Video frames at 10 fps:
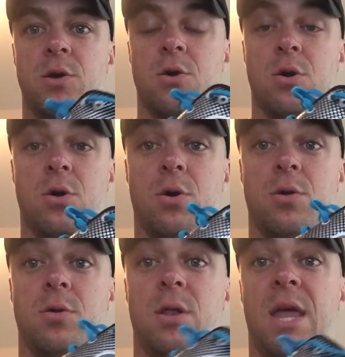
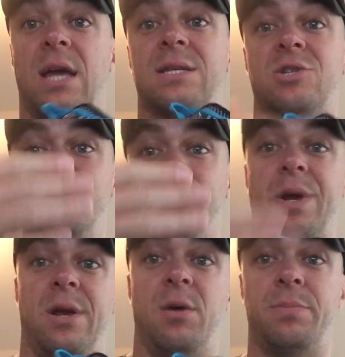the next
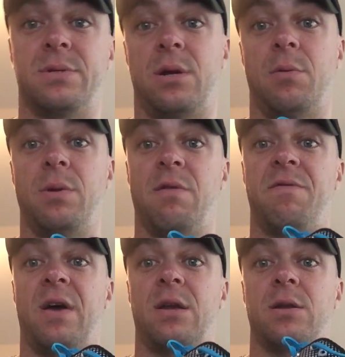joint up is going to be
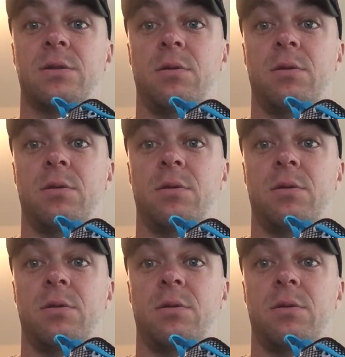affected.